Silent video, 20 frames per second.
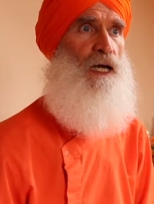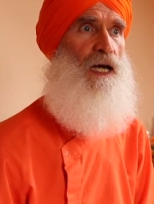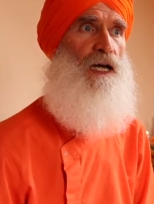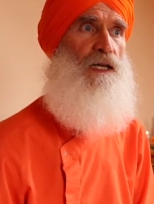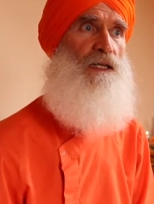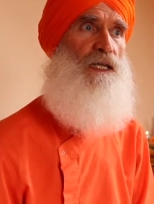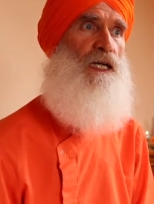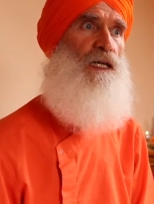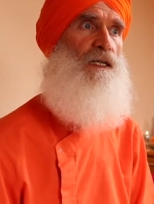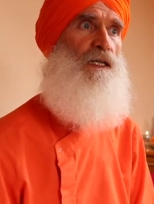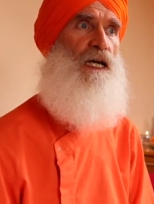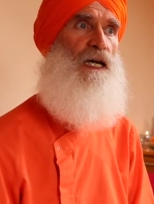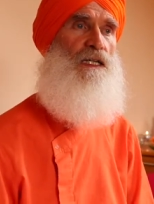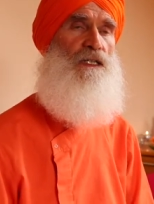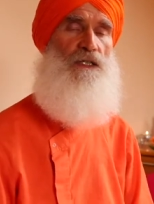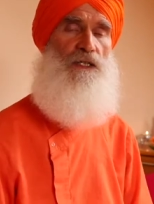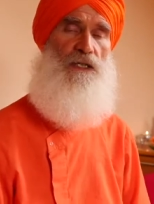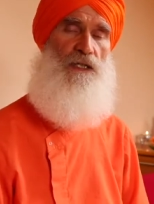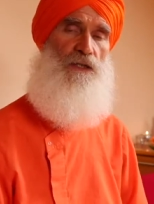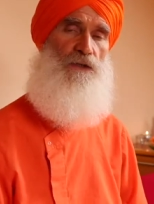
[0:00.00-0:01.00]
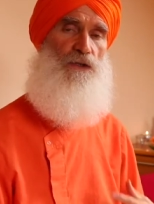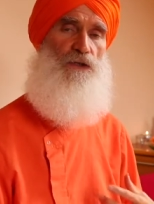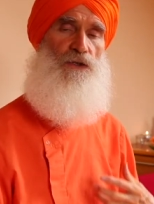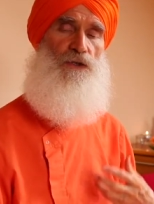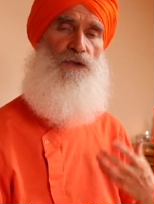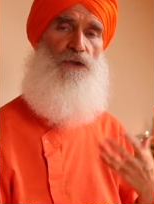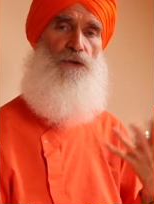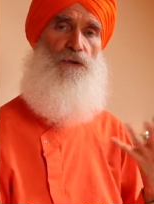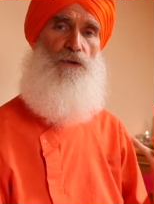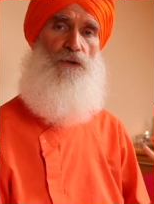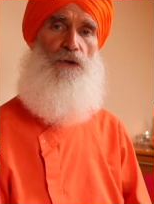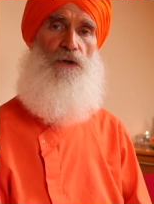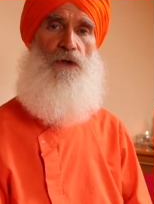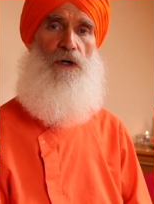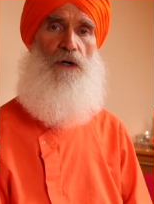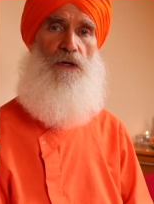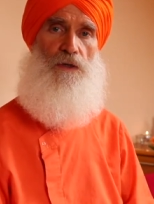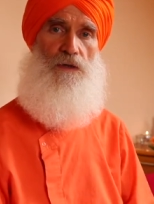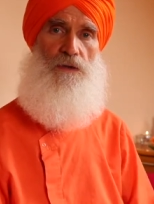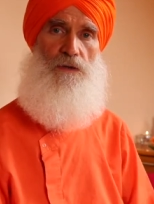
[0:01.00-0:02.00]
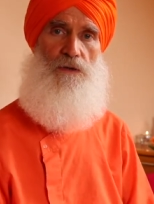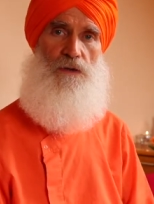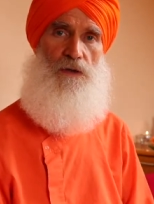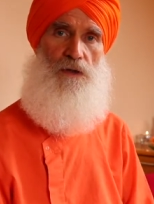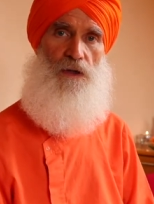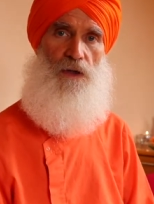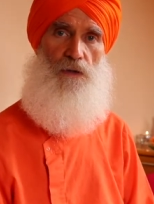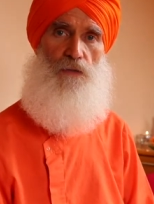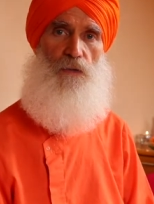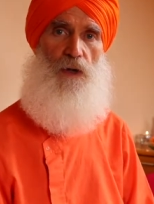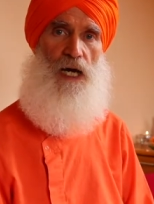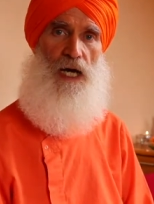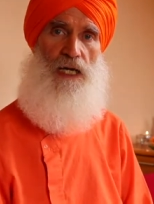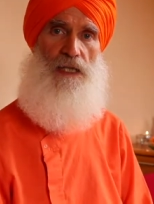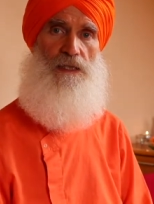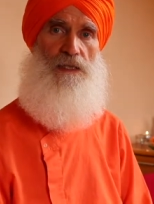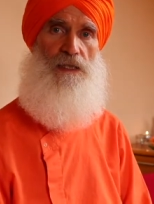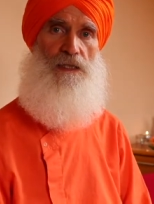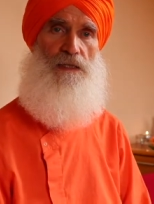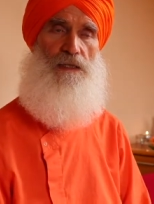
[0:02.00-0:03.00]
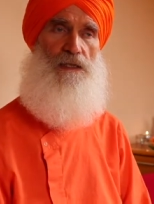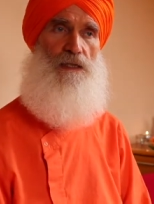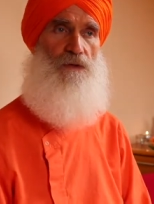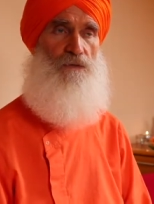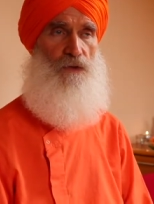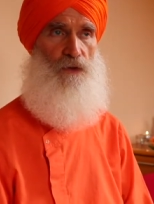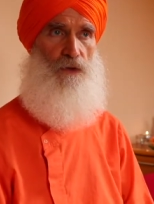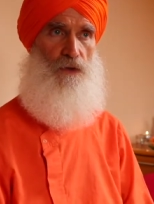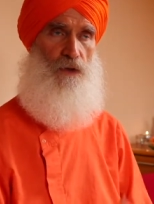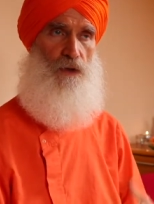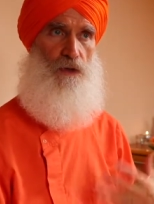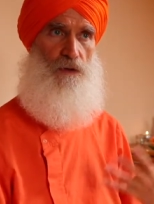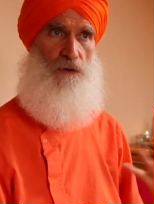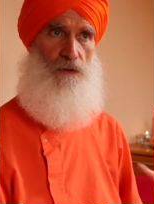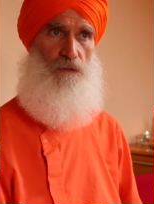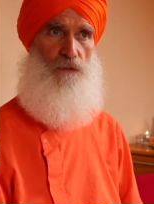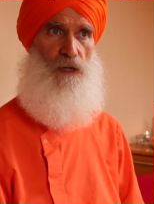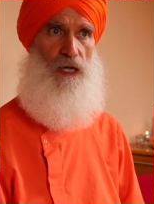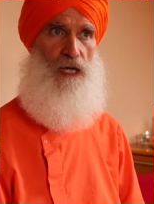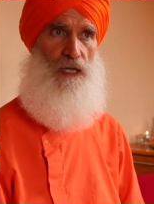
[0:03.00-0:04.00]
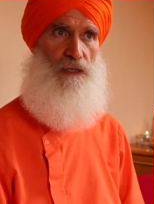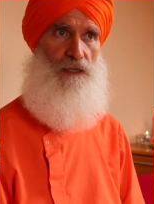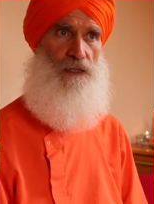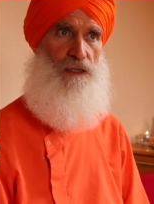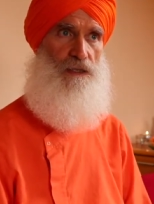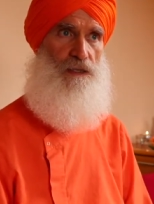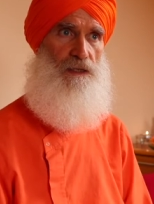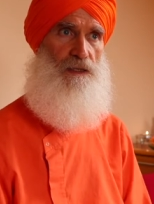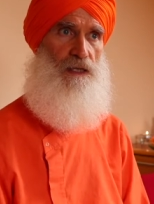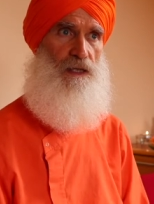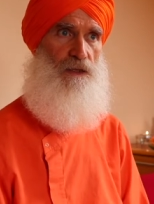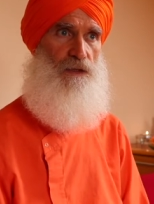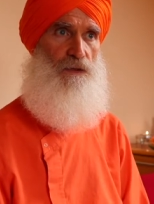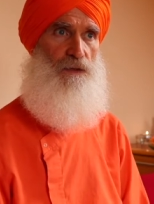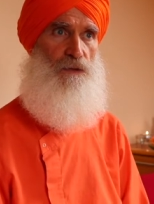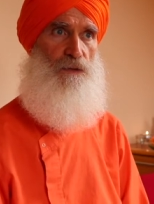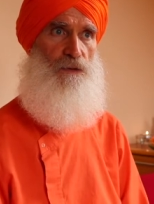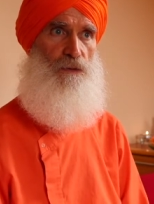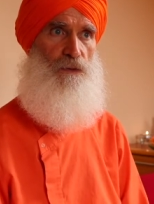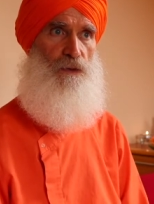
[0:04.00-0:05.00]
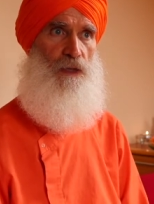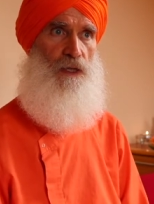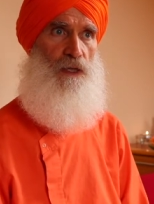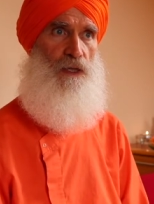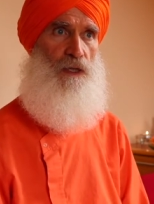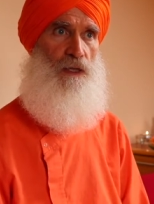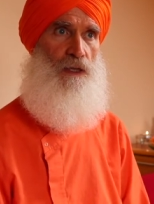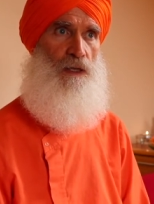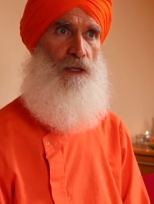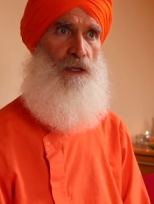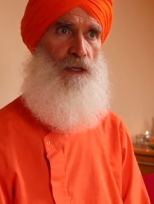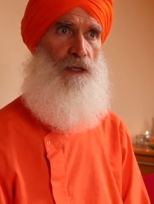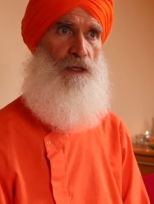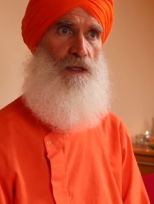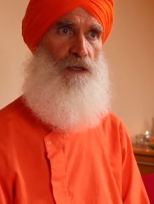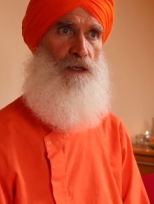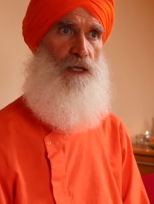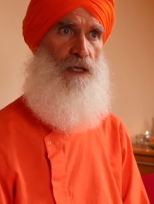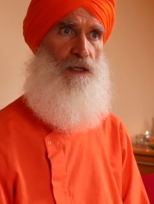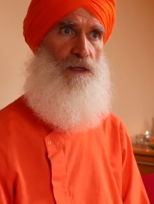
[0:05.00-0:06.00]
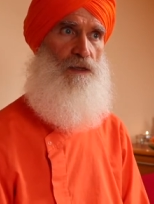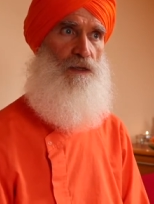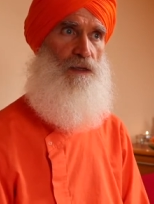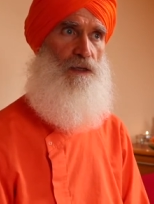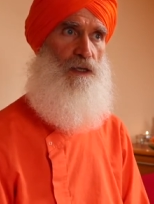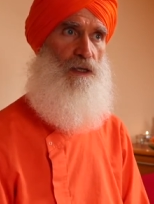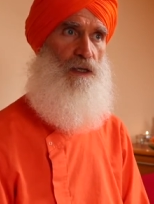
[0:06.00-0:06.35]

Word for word: And then as each new thought arises, if a thought arises that you that